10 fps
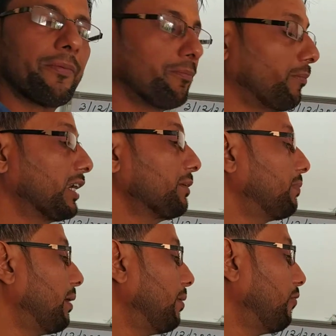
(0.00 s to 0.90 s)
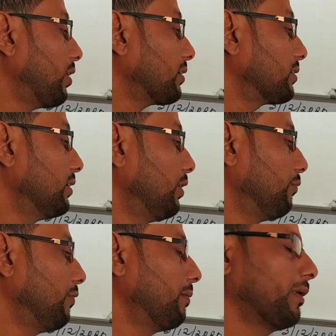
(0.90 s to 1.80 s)
Multiply by what?
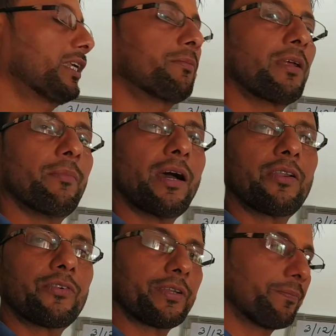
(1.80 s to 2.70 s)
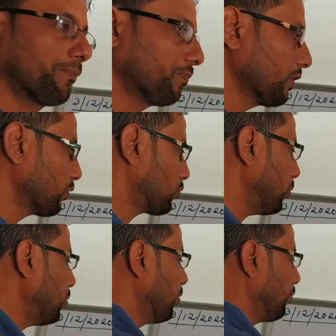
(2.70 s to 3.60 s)
We'll multiply by 100.
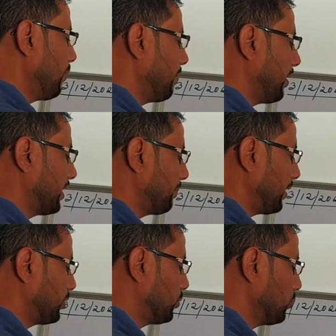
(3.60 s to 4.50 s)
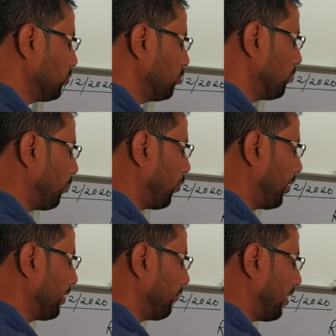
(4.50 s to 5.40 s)
So we will multiply
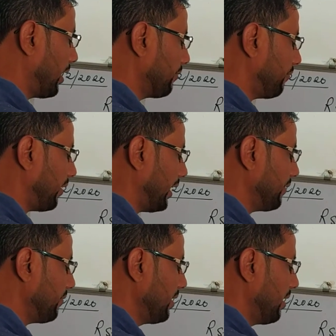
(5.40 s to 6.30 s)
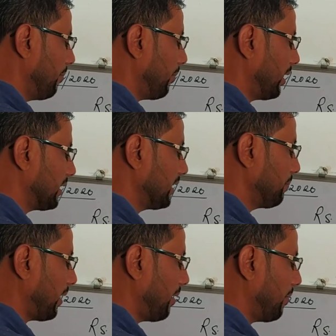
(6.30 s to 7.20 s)
2.15
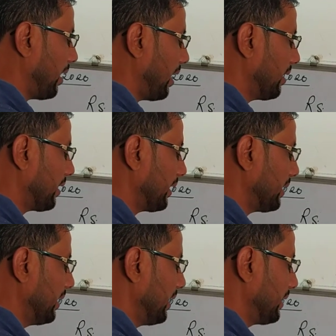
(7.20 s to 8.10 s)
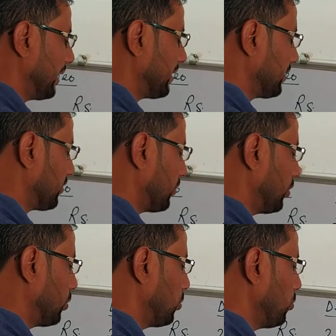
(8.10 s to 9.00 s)
multiply by 100, that is equal to
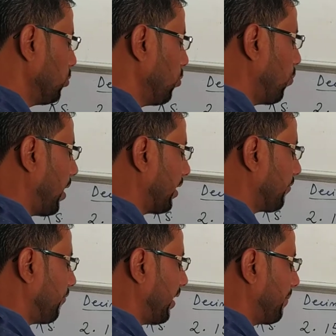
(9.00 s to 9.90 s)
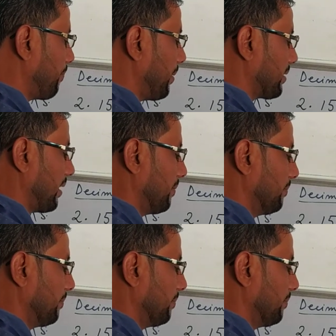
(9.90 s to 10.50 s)
215 paisa.